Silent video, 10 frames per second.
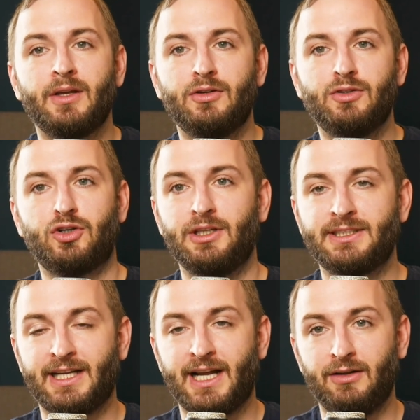
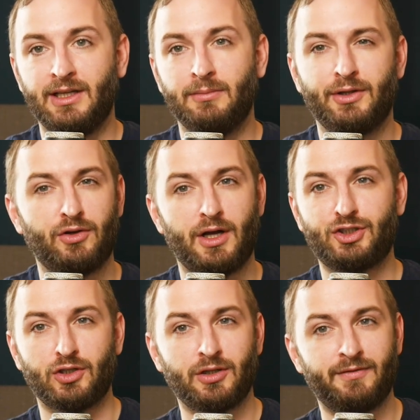journalistic outlet, but they're not
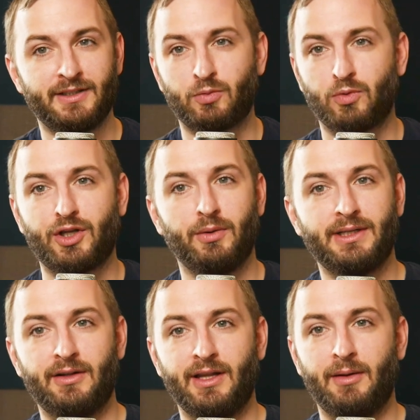sure if it's worth going
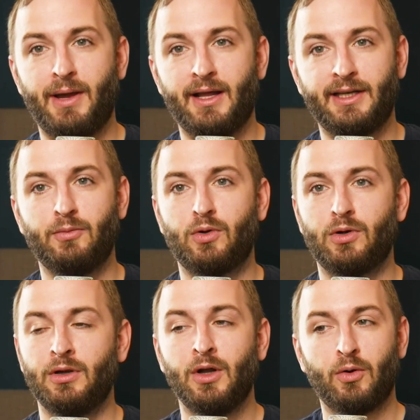down that path
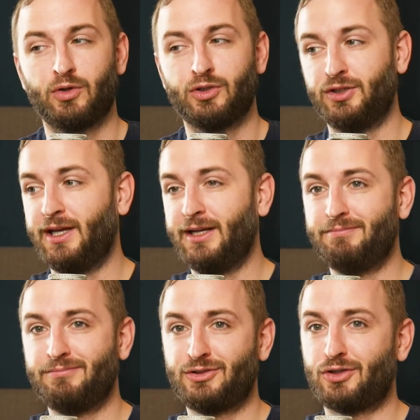anymore or should
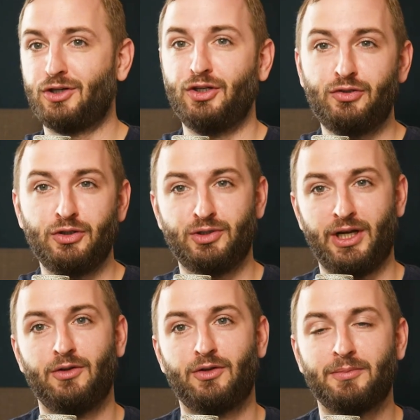they start a YouTube
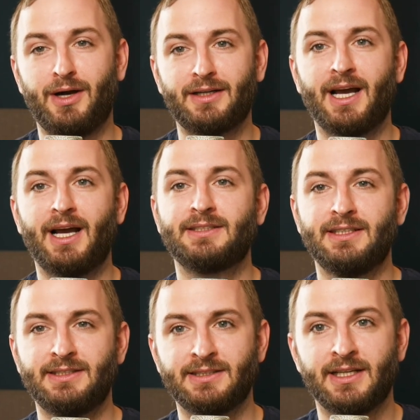channel or a podcast.
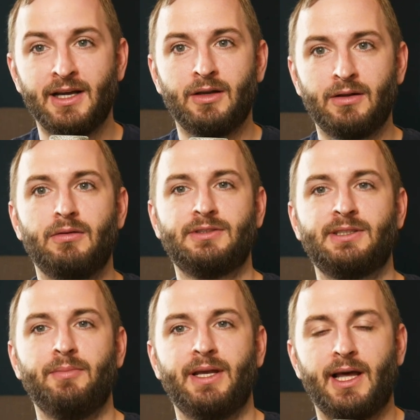This is
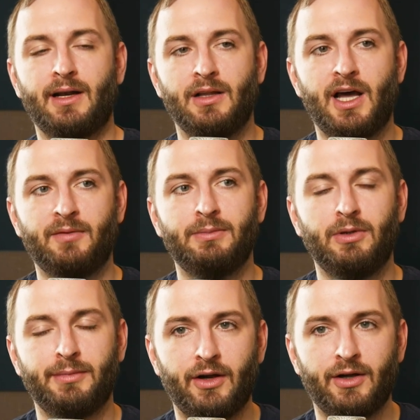something that a lot of people in
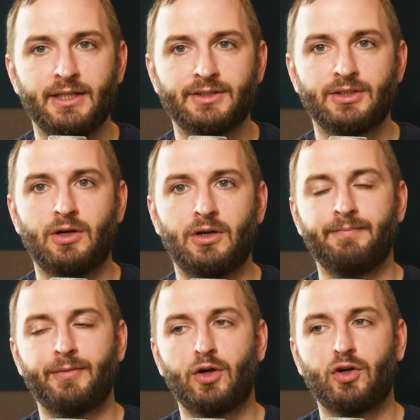my audience
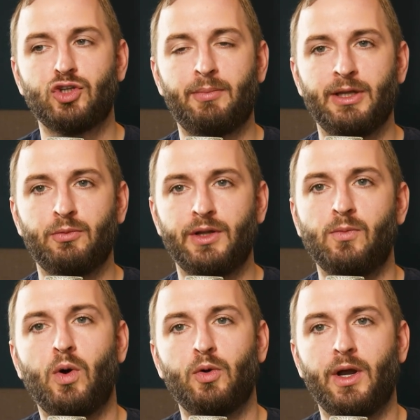are are grappling with in
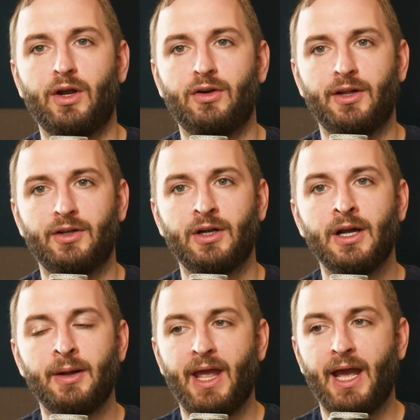one way or another.
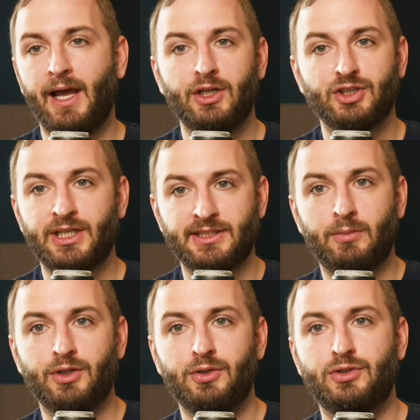And just as
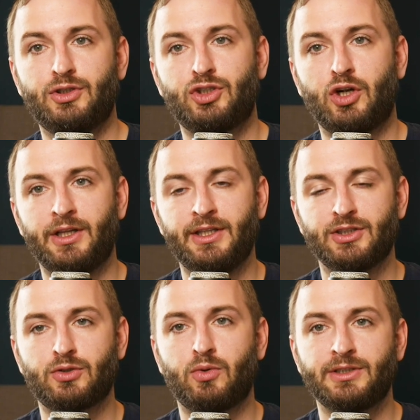someone who's charted this
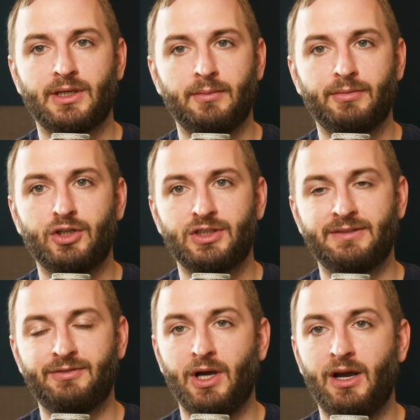course, I'm curious
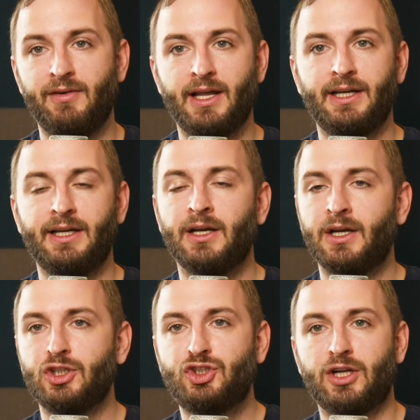if you have any
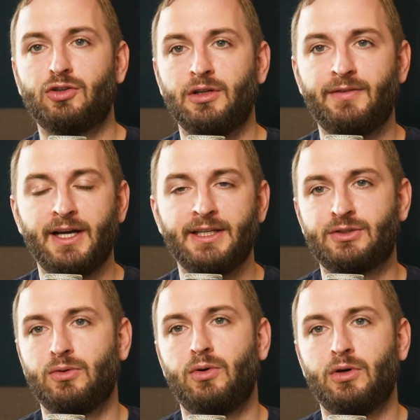general advice
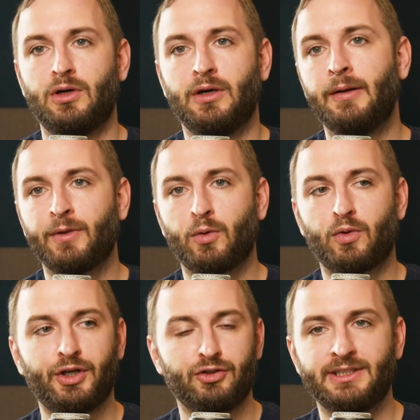or or
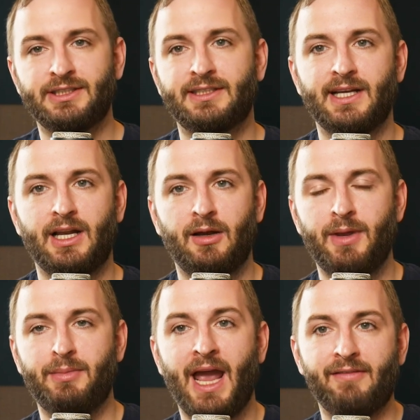heuristics that I
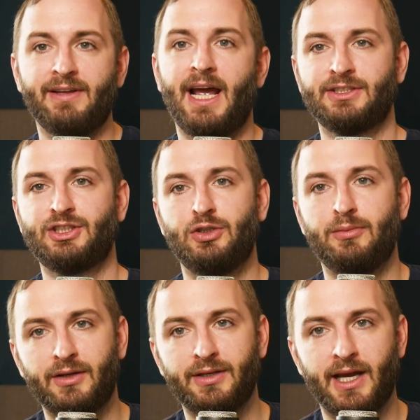maybe haven't asked you
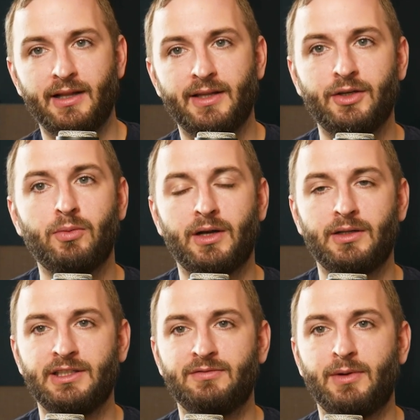about yet that you want to
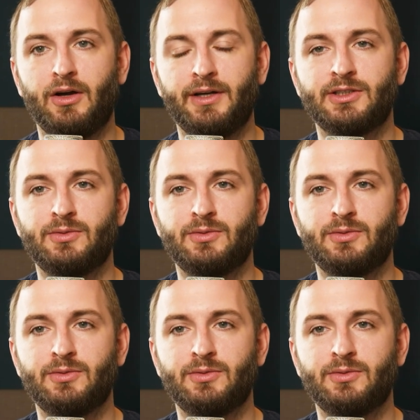leave my audience